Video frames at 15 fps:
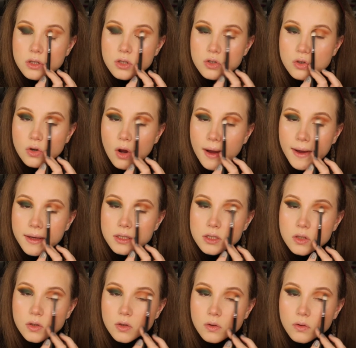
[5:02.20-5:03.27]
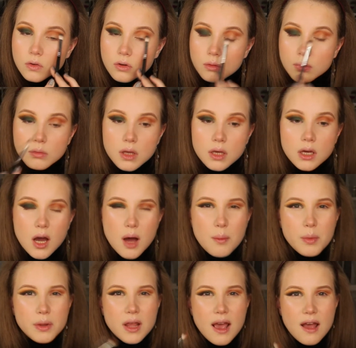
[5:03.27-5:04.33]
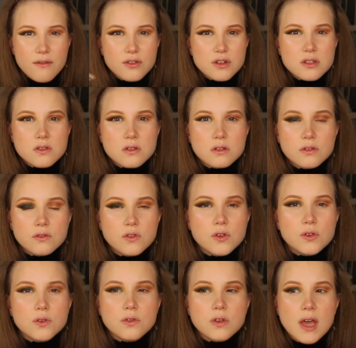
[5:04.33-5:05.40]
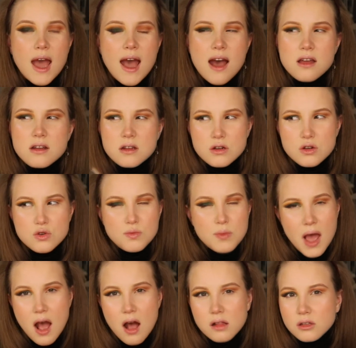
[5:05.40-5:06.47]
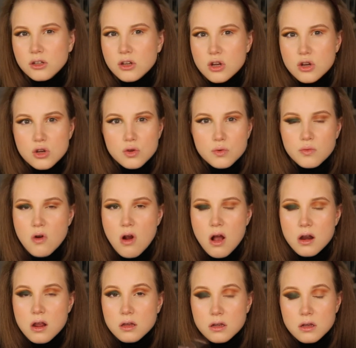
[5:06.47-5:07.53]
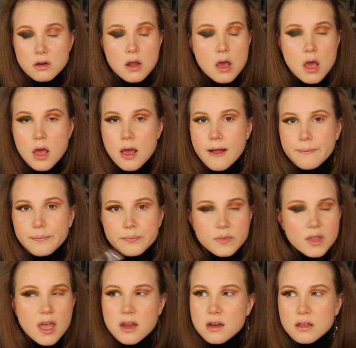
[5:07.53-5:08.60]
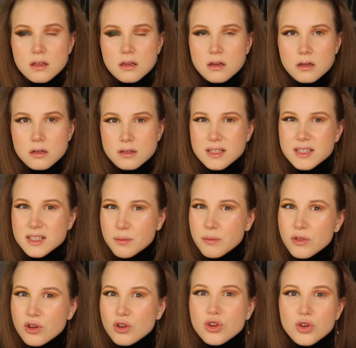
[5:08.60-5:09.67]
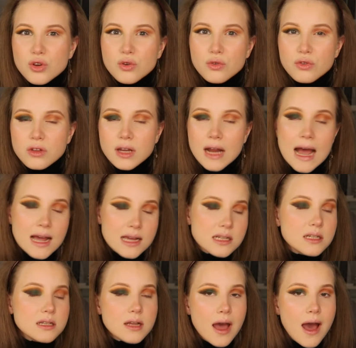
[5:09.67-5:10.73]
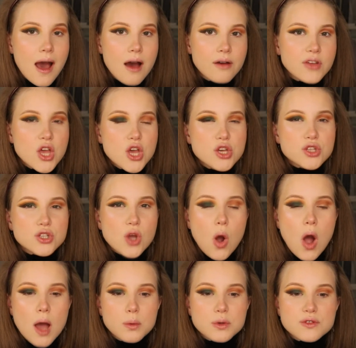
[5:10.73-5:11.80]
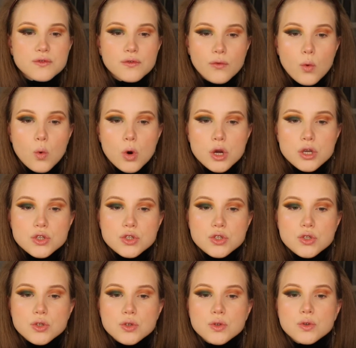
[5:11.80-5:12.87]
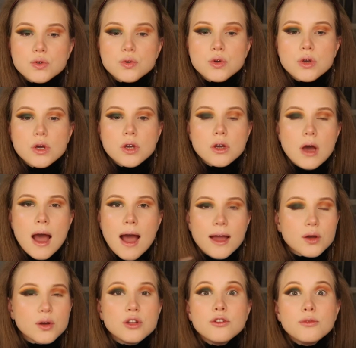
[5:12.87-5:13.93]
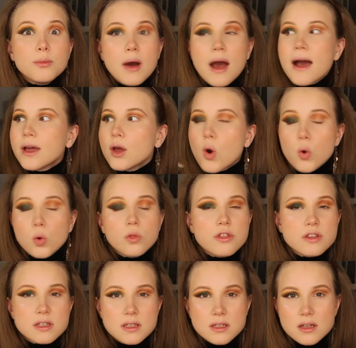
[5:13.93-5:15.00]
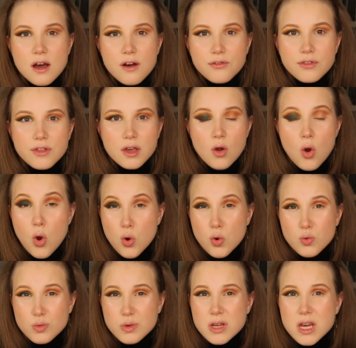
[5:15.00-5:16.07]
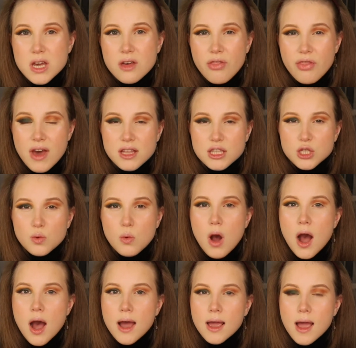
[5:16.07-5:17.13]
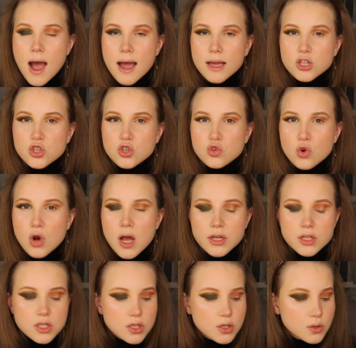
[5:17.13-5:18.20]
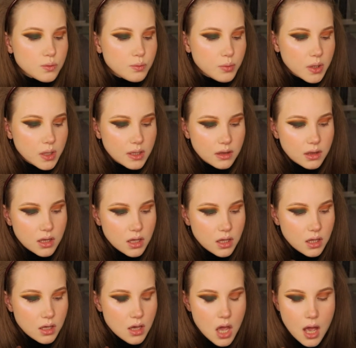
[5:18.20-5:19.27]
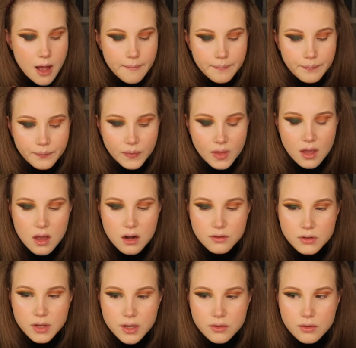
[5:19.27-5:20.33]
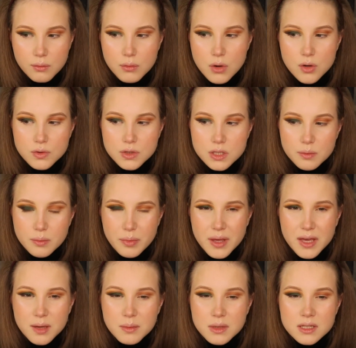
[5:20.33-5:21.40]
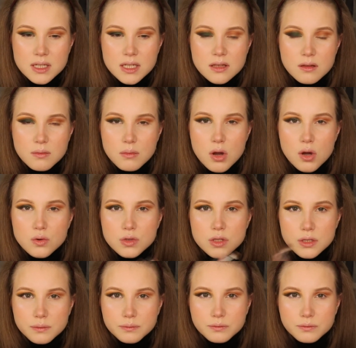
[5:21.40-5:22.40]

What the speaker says: try to do their makeup, but every single video they had a new palette, a new product, and anything, something new that I didn't have. So I was forced to, I couldn't buy all the stuff they own. That's why I tried to pick the kind of like the most pigmented, the most